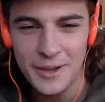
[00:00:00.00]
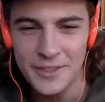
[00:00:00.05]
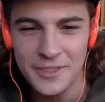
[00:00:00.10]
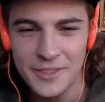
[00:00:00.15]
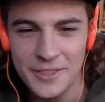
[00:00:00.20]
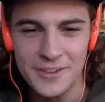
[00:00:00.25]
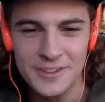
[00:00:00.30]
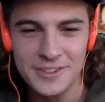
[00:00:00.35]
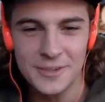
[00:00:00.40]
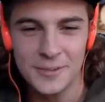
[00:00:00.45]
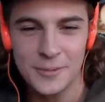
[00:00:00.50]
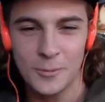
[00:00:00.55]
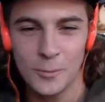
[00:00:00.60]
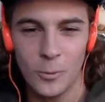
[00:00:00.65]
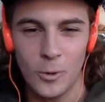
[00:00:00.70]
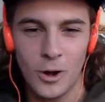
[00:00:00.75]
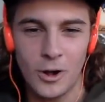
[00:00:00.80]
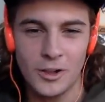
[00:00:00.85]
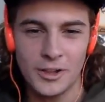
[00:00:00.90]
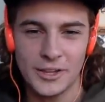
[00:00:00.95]
I thought you said
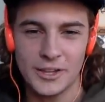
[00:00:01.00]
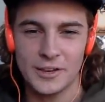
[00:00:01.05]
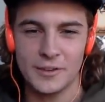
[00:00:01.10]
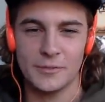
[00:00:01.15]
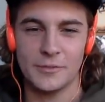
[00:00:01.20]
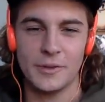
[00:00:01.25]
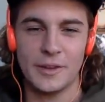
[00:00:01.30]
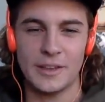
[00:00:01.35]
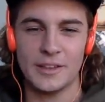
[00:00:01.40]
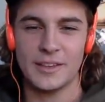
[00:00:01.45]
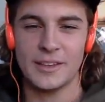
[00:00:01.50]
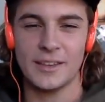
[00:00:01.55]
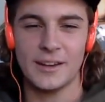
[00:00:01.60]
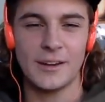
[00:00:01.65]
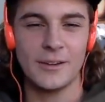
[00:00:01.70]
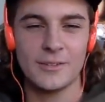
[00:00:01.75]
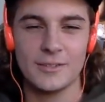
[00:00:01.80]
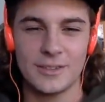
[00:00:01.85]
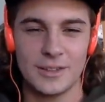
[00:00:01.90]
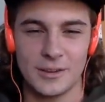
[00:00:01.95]
Wally to fake. I
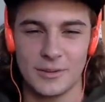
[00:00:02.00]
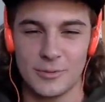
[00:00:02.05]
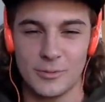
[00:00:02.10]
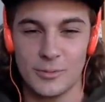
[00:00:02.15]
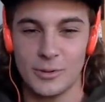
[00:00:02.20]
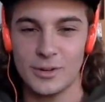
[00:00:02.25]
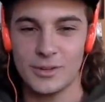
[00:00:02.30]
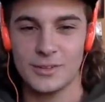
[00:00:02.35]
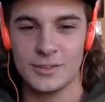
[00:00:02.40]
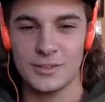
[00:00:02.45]
was like, what is?